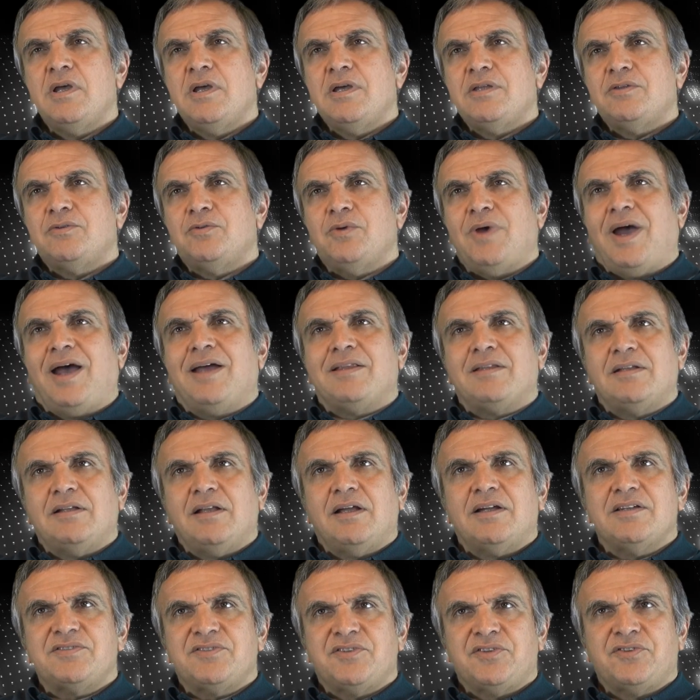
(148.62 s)
to
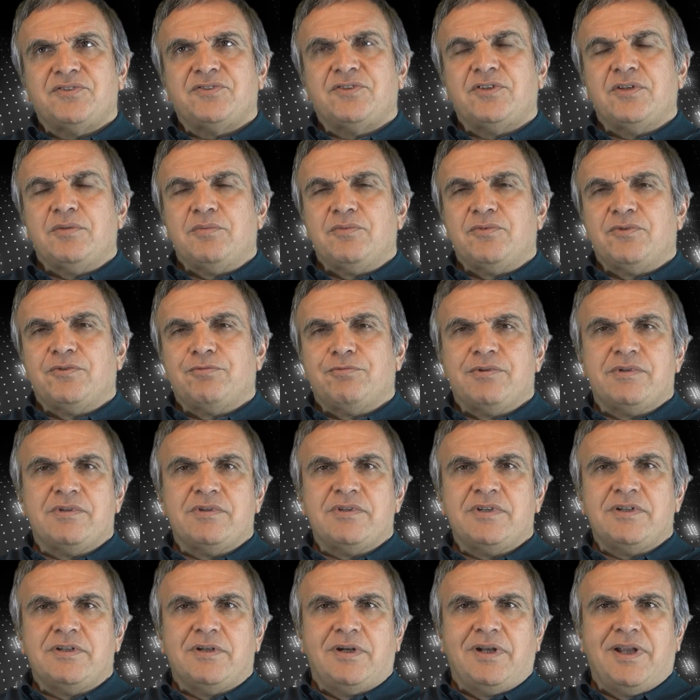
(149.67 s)
analyze systems
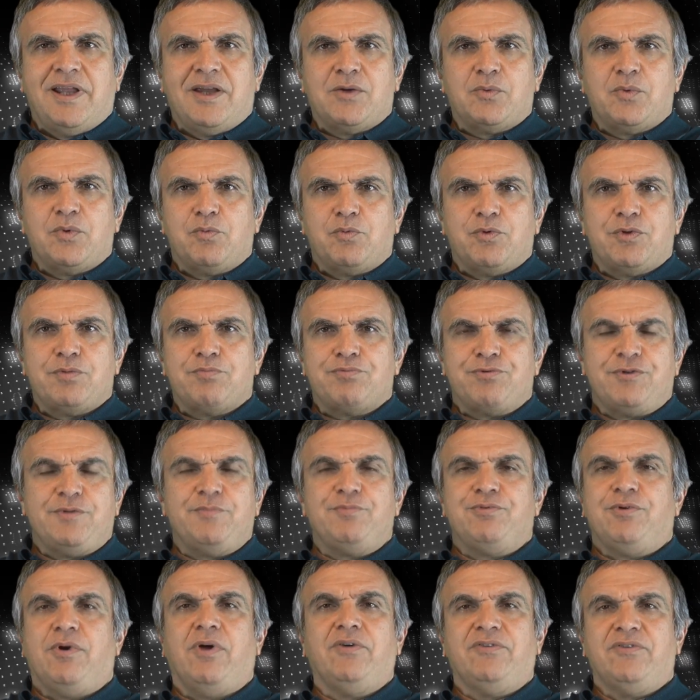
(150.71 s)
written in a language with
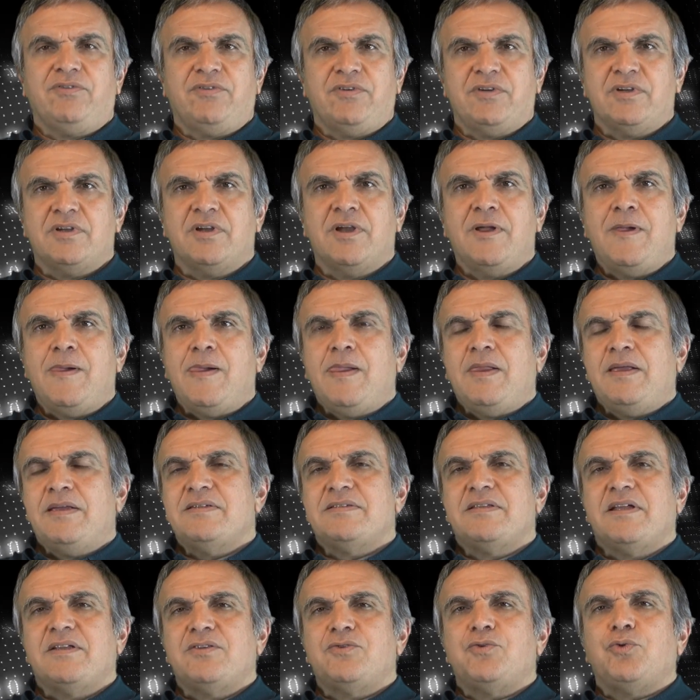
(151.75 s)
preprocessing,
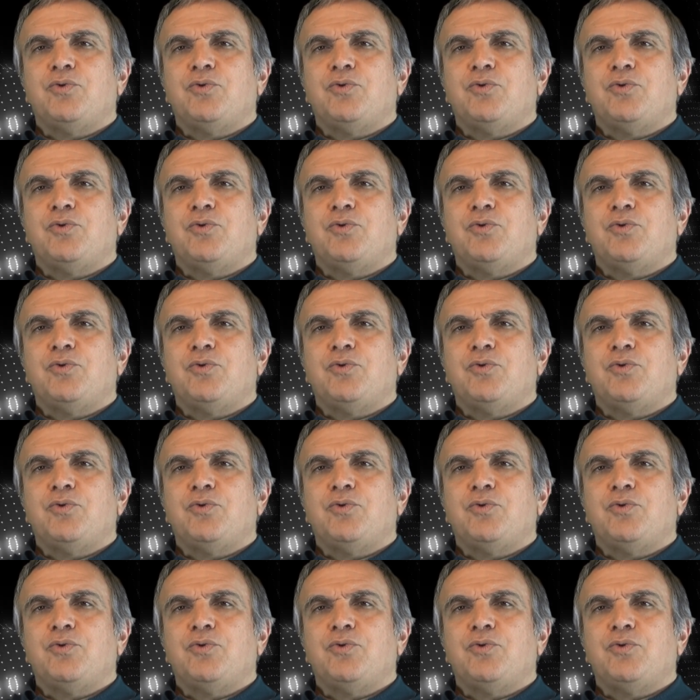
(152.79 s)
is that